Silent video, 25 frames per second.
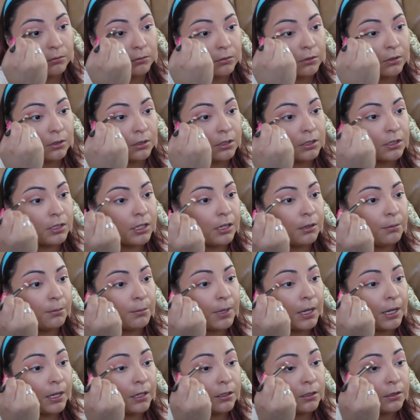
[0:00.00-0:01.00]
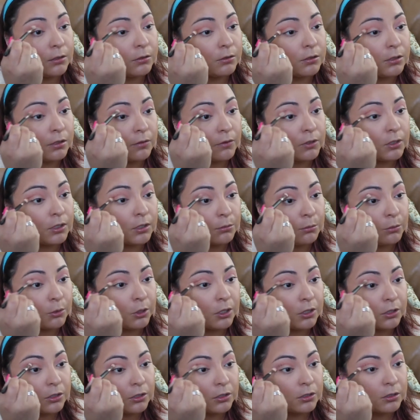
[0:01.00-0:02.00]
The same MAC 217
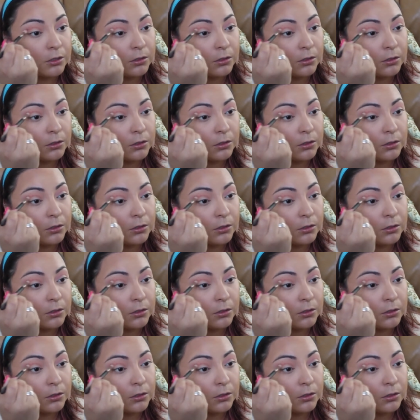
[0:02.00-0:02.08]
brush.